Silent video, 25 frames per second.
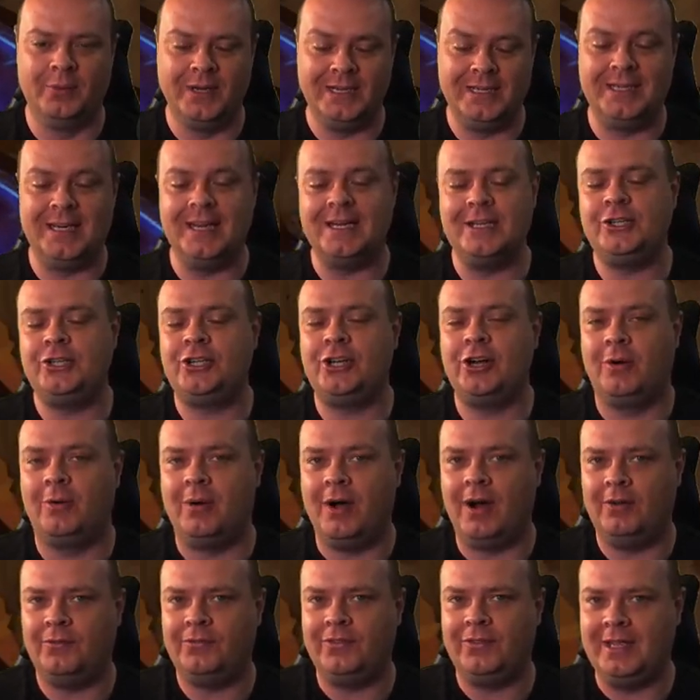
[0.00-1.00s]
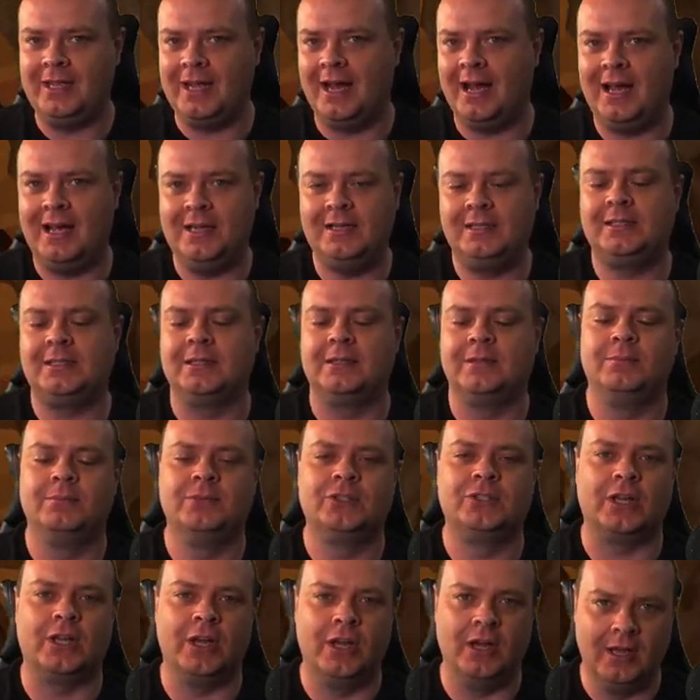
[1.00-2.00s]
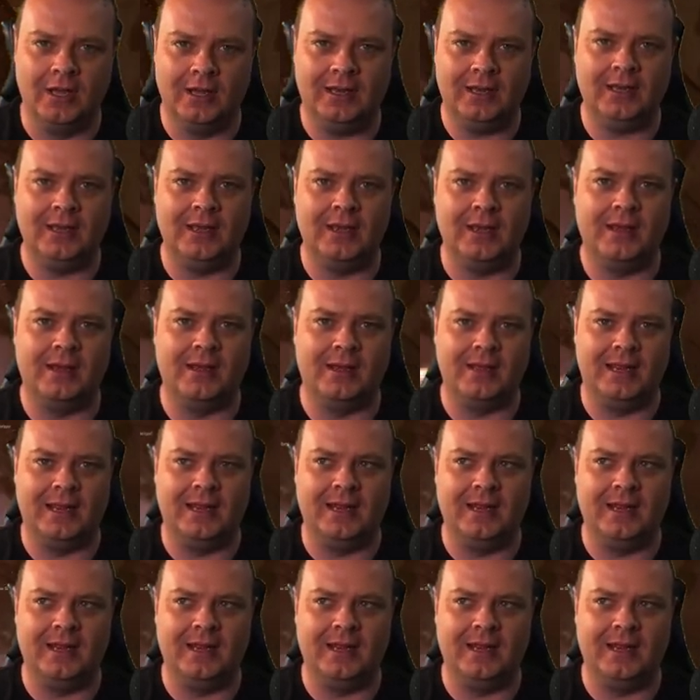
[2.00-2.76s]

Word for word: We did show off the items earlier